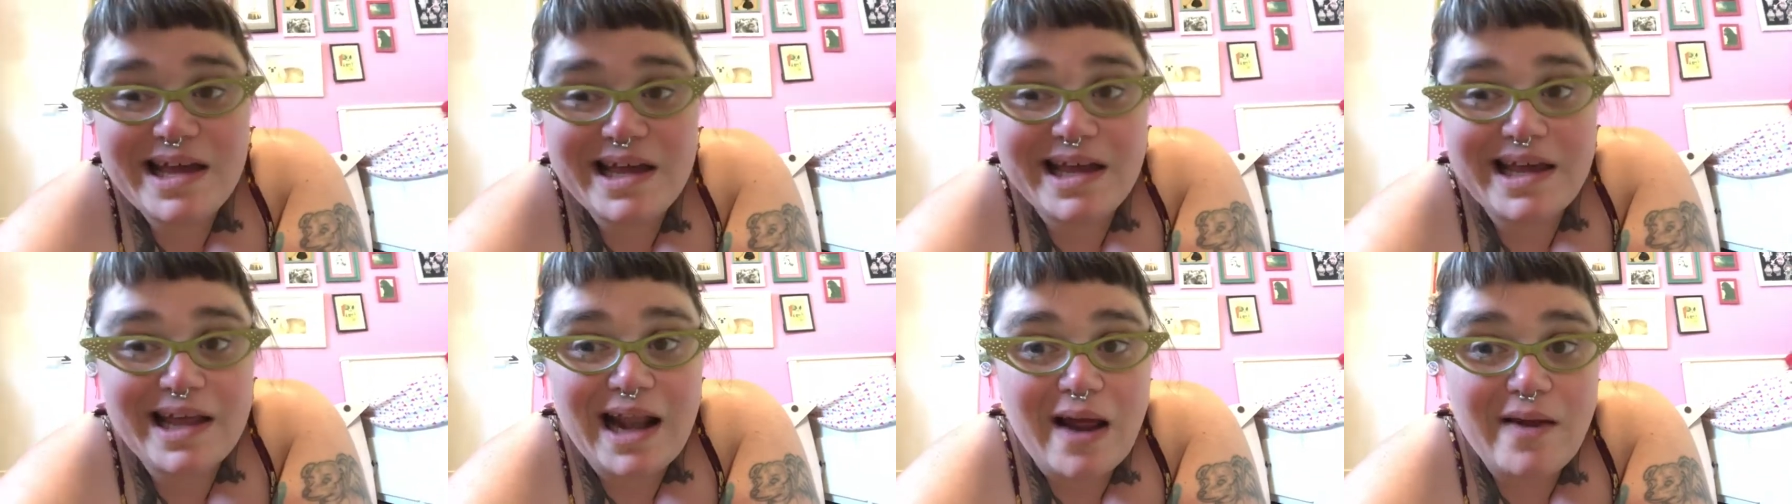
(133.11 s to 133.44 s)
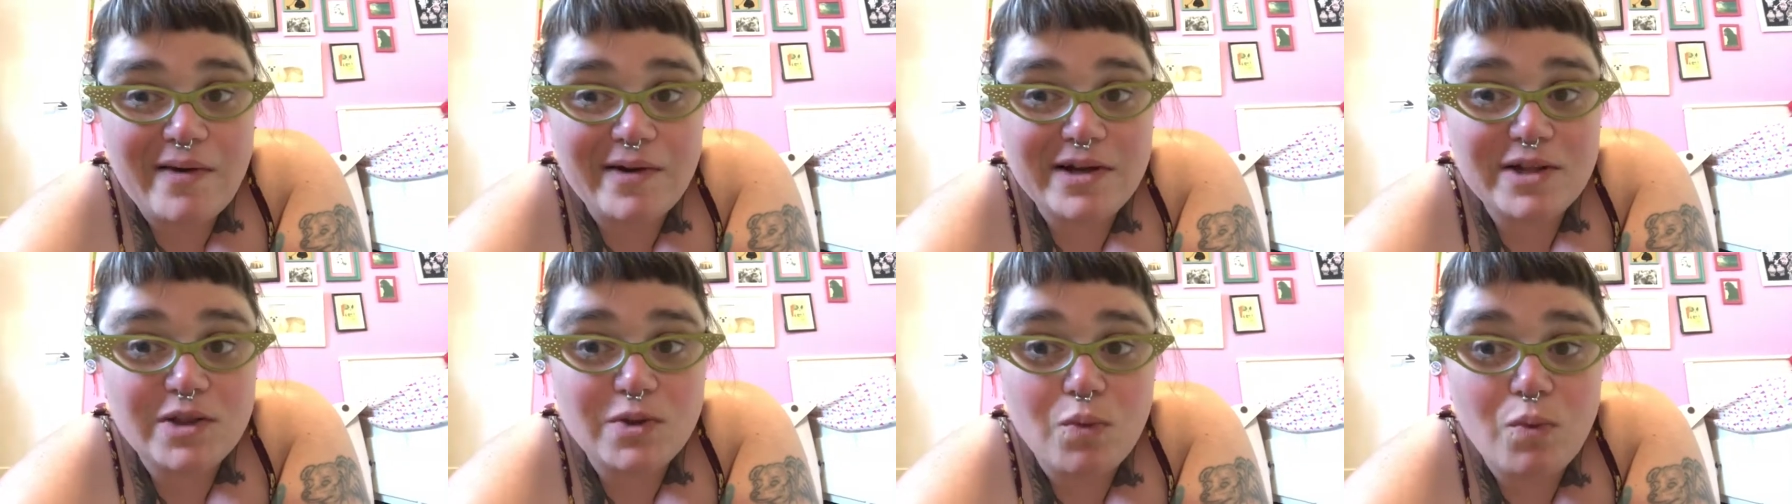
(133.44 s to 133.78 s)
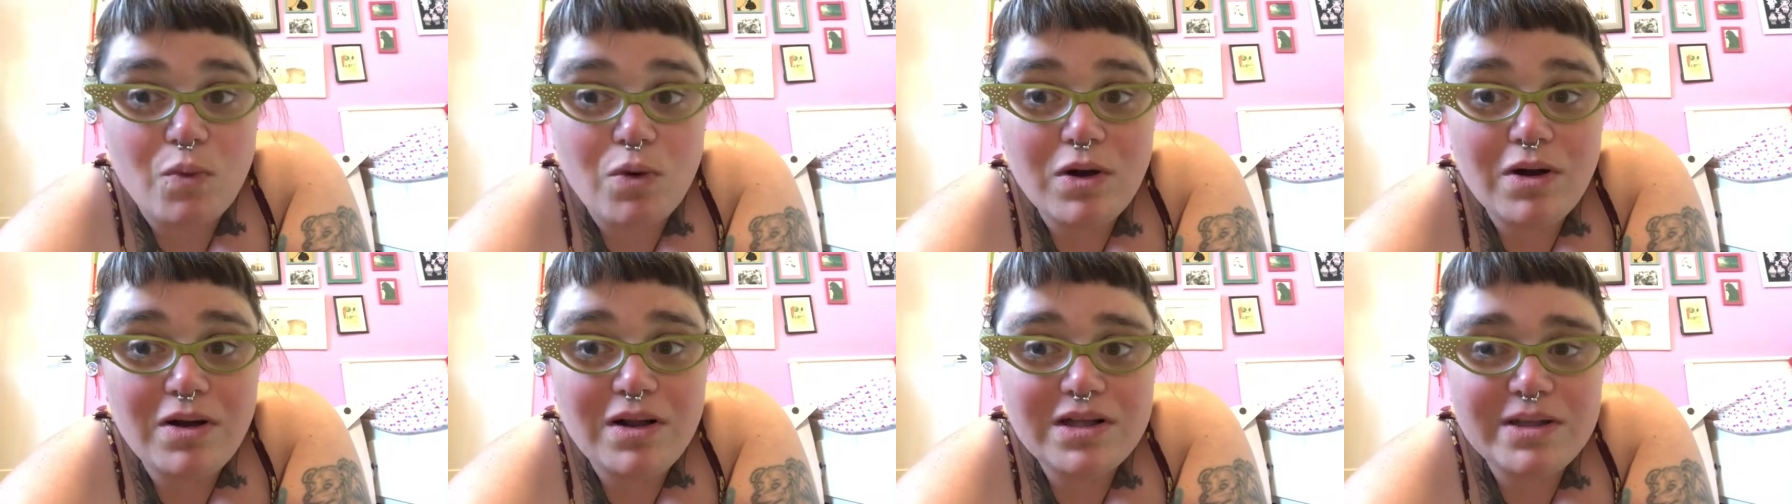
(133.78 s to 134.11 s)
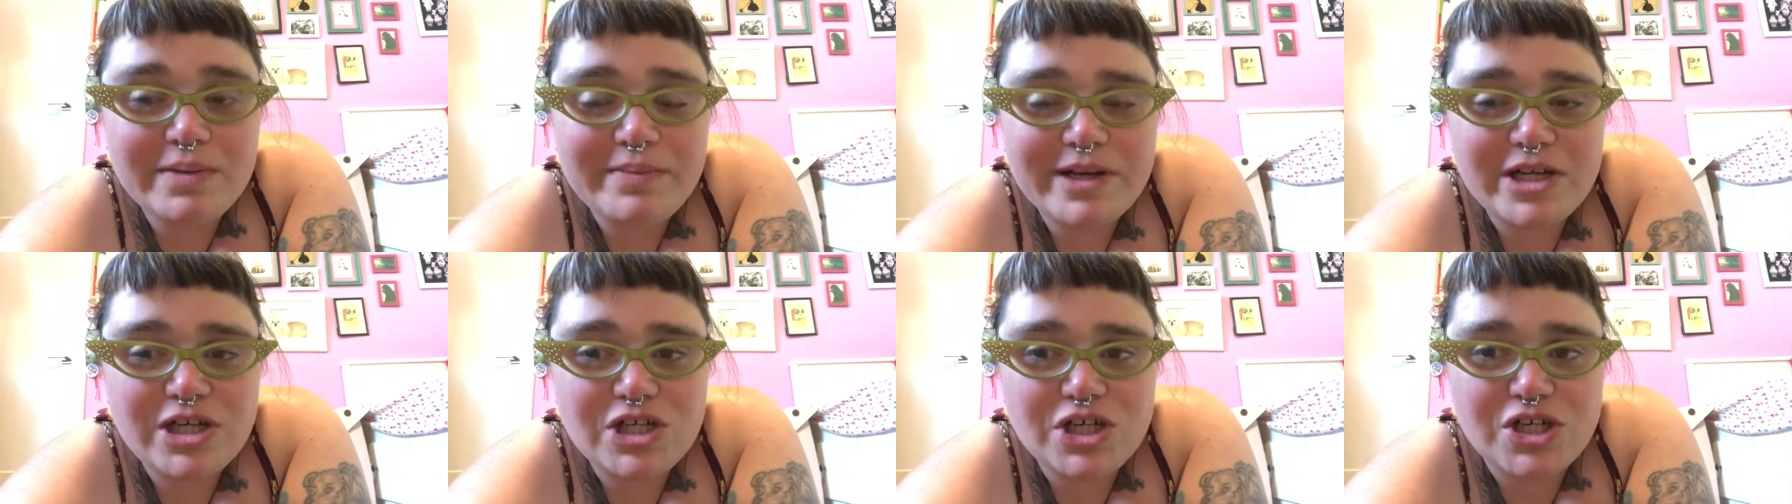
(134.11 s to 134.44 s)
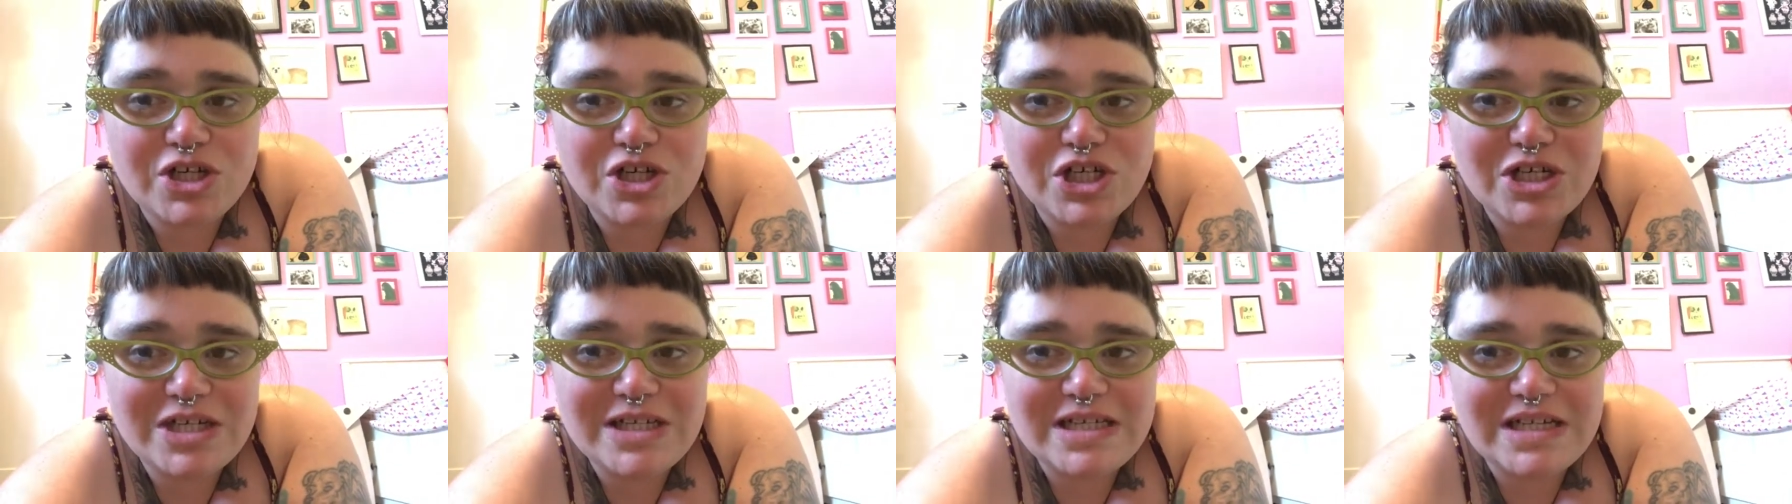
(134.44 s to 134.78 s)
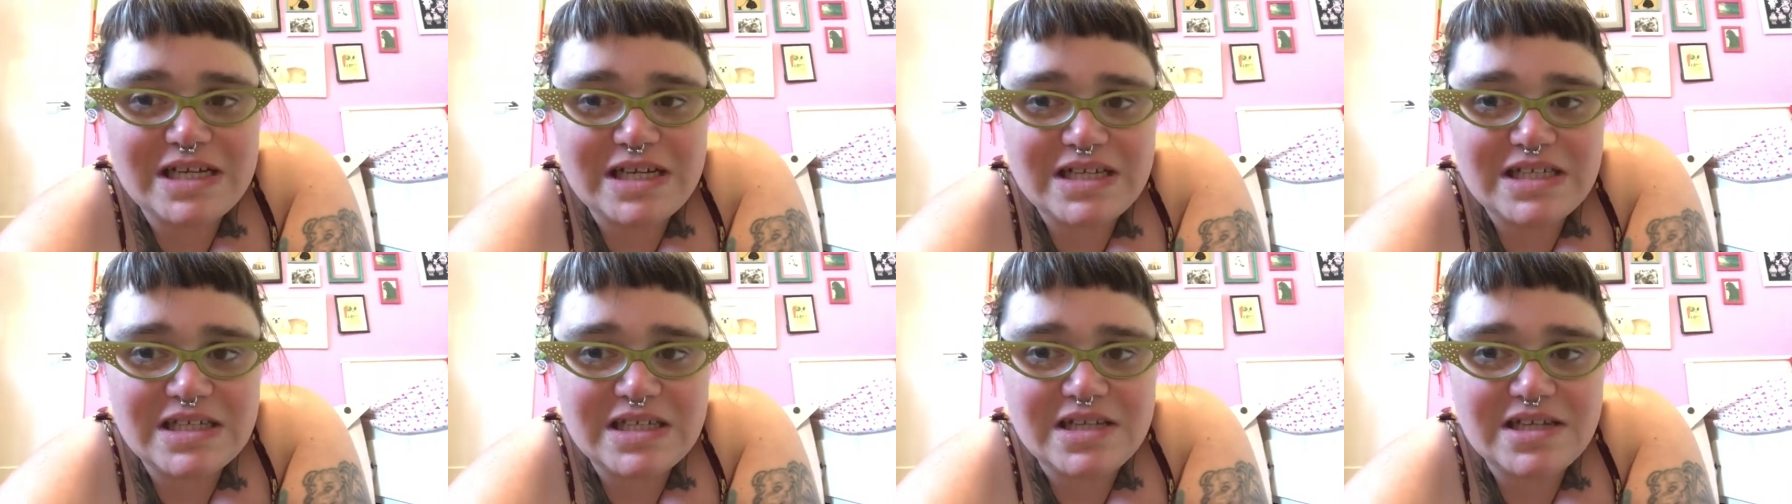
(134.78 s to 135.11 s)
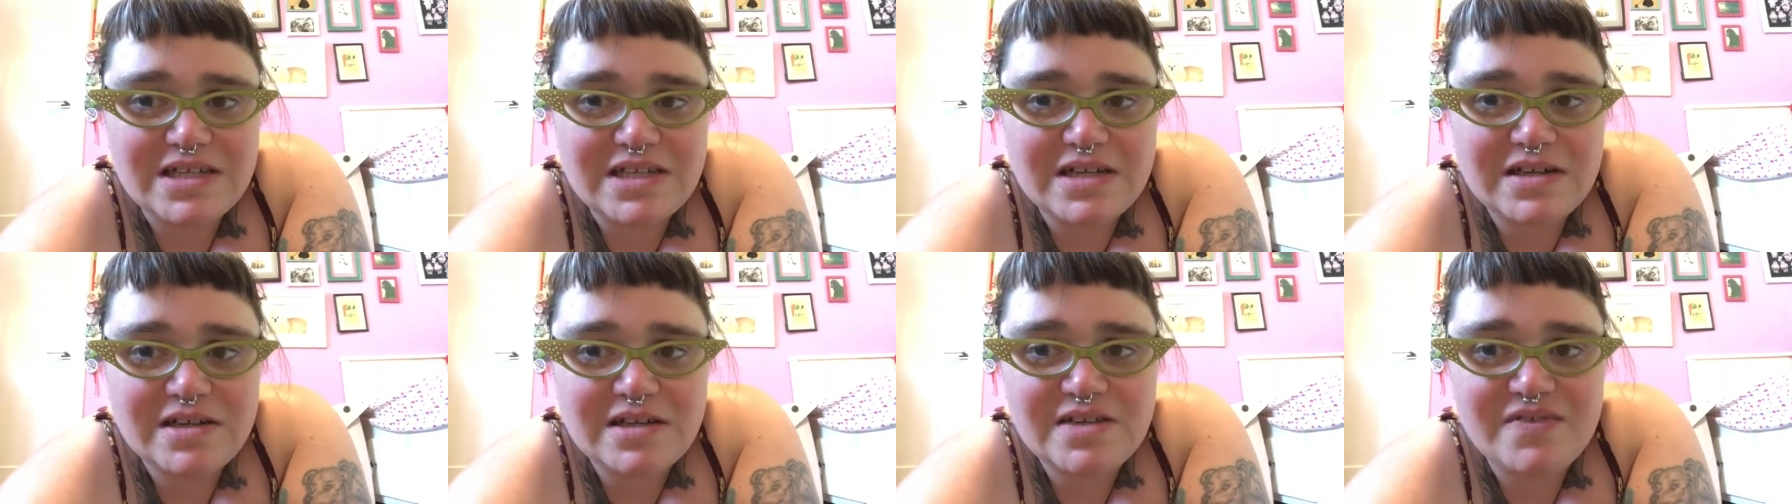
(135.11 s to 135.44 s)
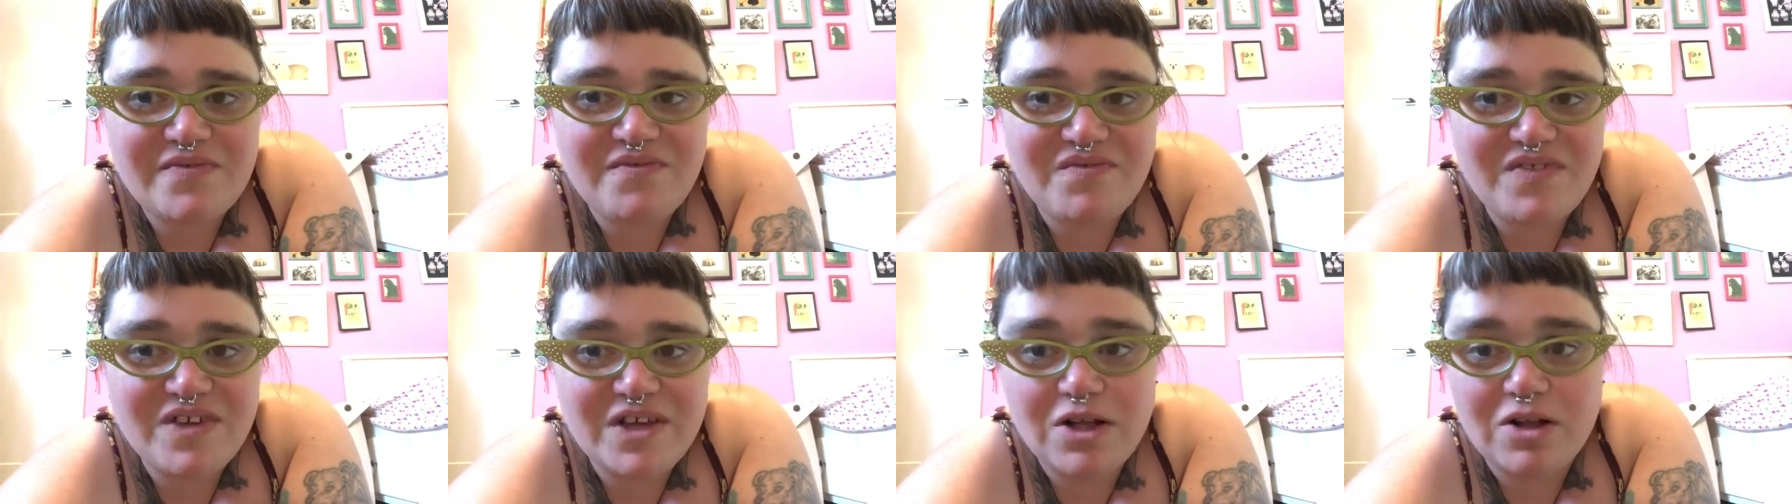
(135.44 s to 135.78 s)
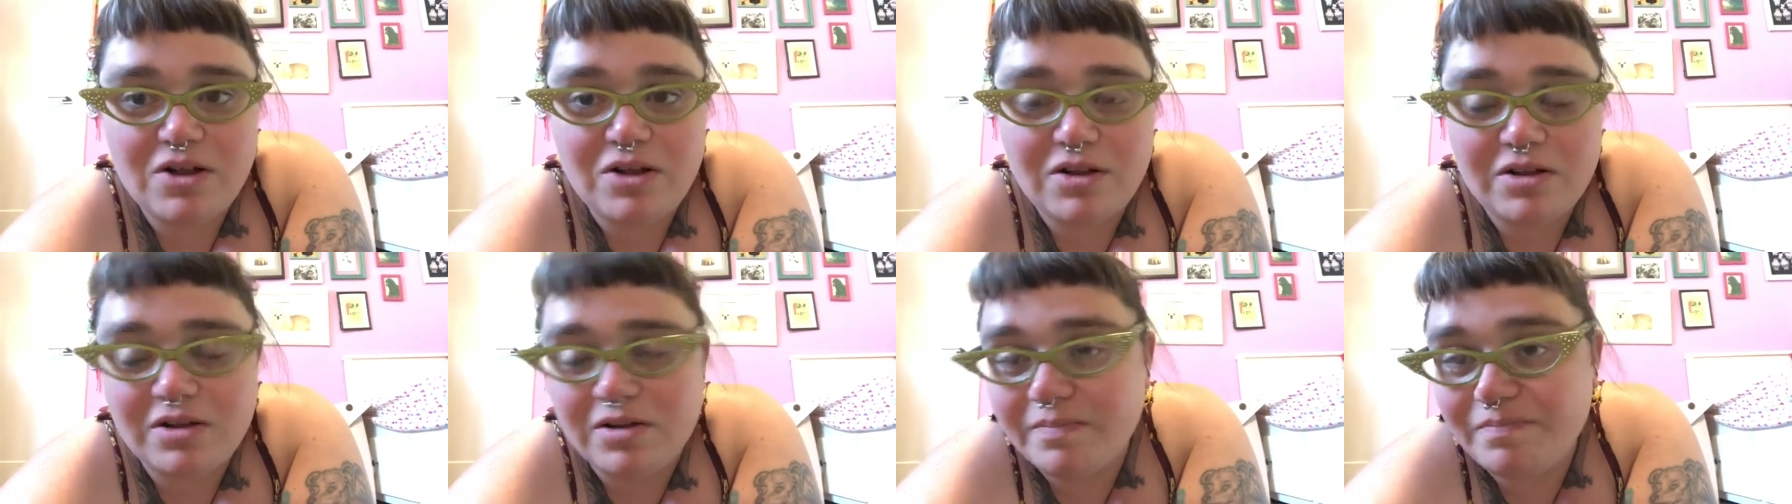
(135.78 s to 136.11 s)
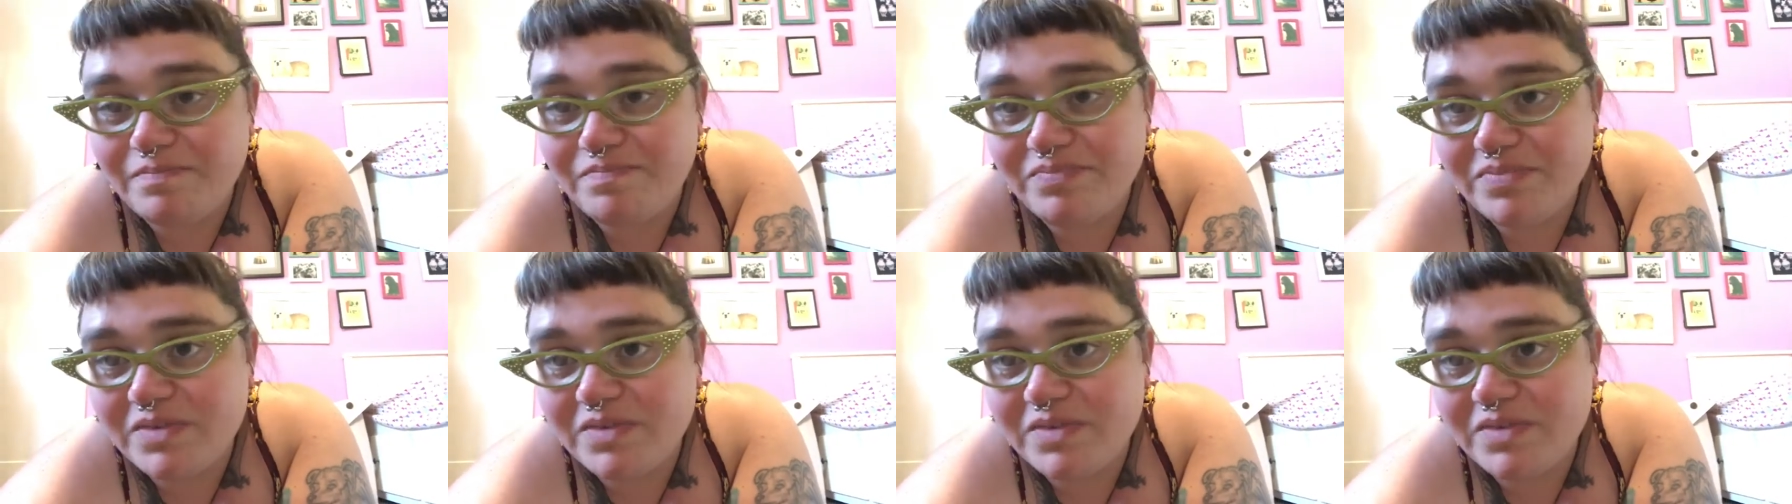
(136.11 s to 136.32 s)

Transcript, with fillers: get out into the world to make sure she doesn't feel,